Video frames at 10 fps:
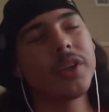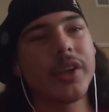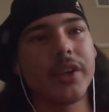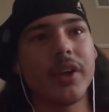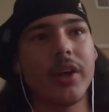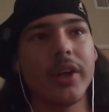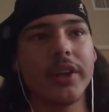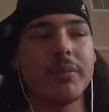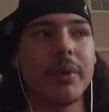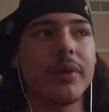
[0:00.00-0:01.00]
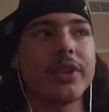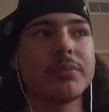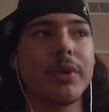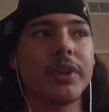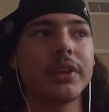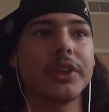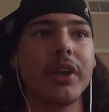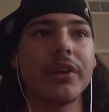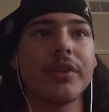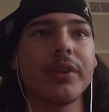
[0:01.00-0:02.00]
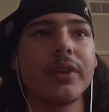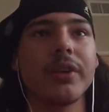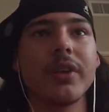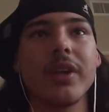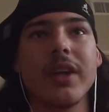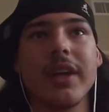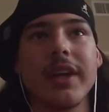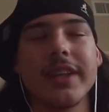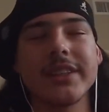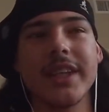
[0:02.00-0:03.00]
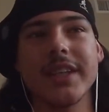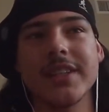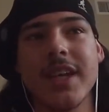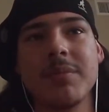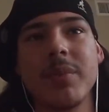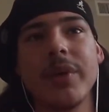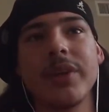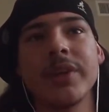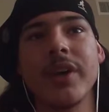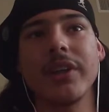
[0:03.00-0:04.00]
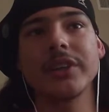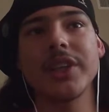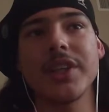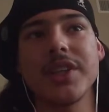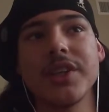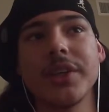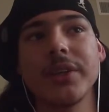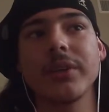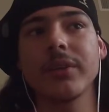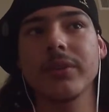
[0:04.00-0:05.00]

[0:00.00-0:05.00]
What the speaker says: Derek Carr got the bonus, but John Gruden is getting $10 million a year